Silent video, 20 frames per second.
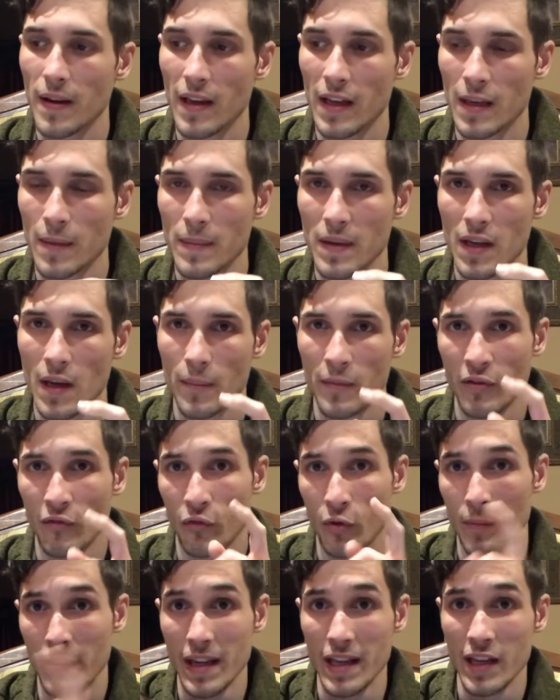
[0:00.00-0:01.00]
It can be coming
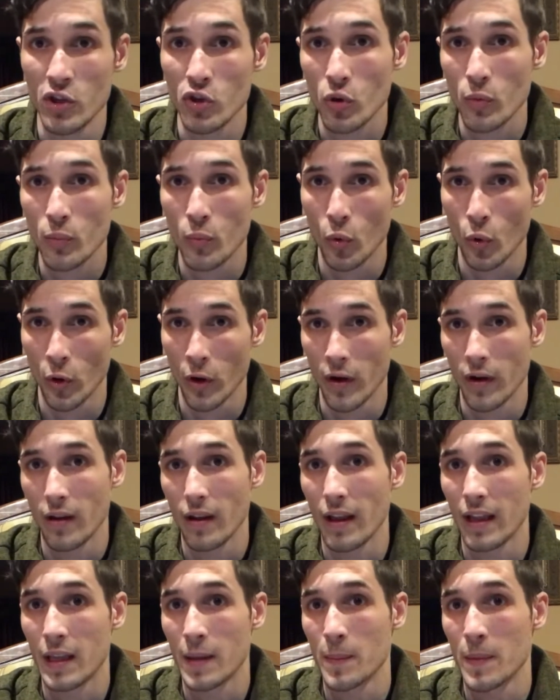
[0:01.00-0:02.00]
from in your board,
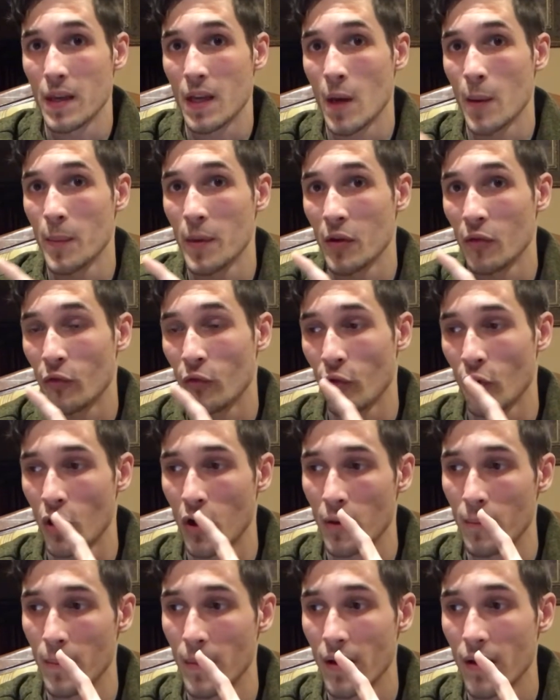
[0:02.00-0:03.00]
it can be coming
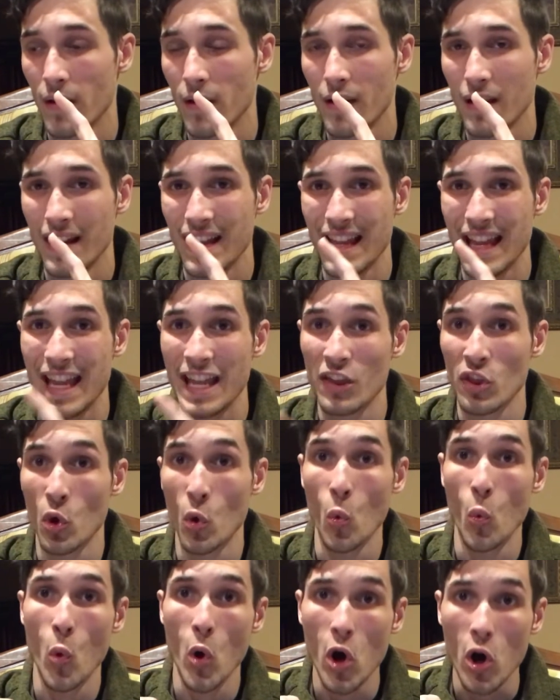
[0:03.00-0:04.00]
from in the
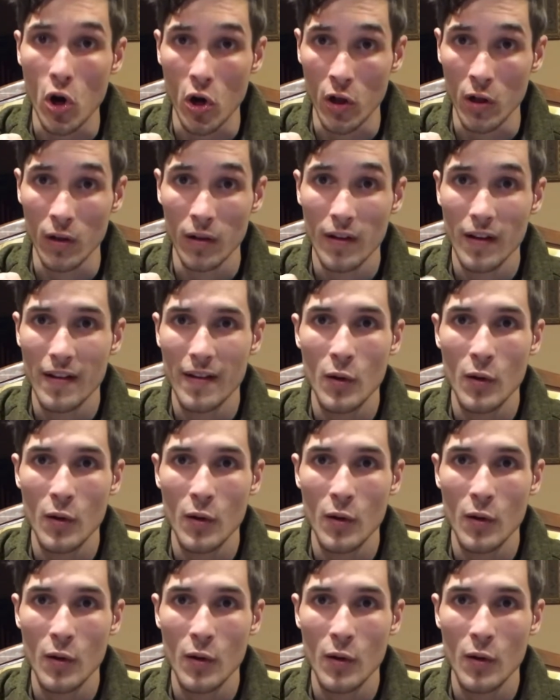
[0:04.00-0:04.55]
wall.